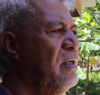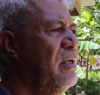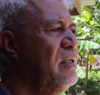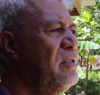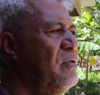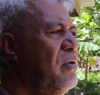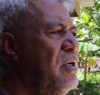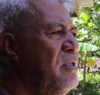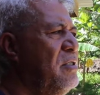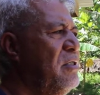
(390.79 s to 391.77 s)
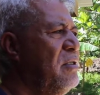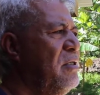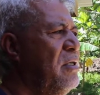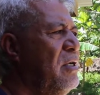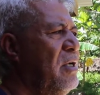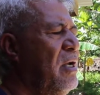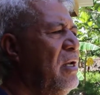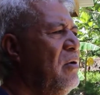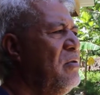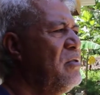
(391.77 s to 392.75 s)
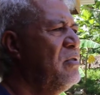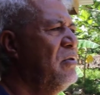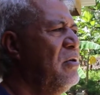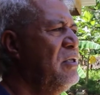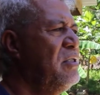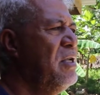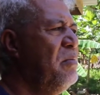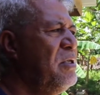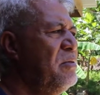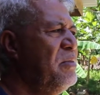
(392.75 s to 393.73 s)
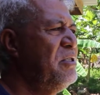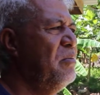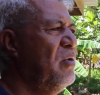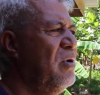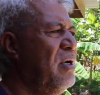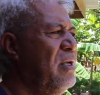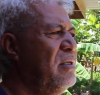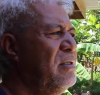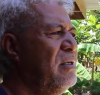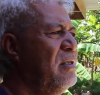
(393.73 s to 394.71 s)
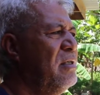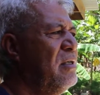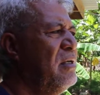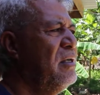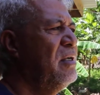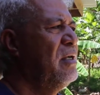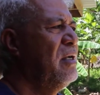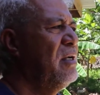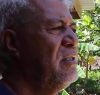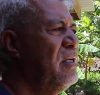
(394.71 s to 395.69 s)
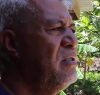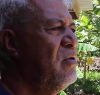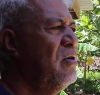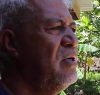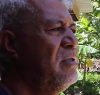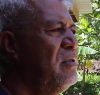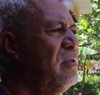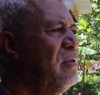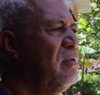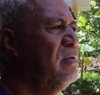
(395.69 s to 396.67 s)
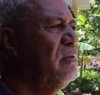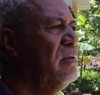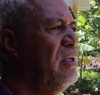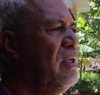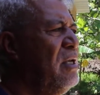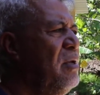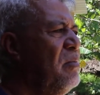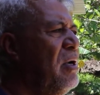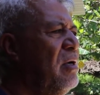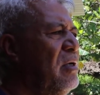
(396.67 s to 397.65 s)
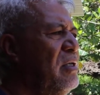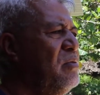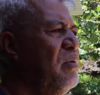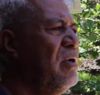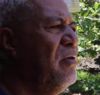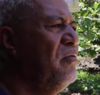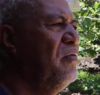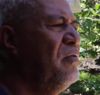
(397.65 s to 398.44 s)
It's your cousin, and also his name is Misimoa, and Tetoa and Lima is one of